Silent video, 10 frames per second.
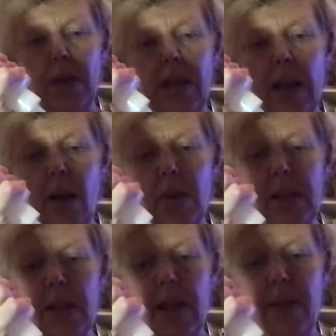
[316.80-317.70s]
the
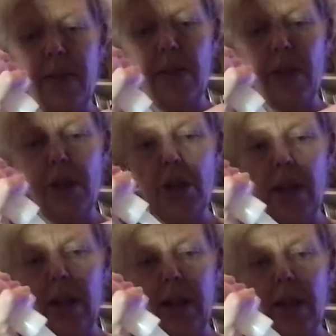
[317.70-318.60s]
outside very
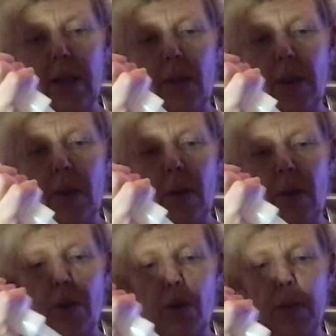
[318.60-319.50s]
gently so I don't
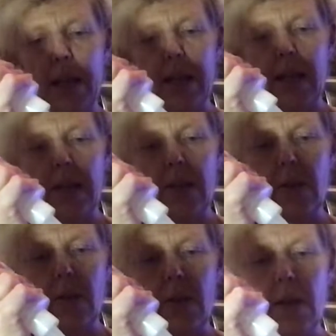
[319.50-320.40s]
undo my tassel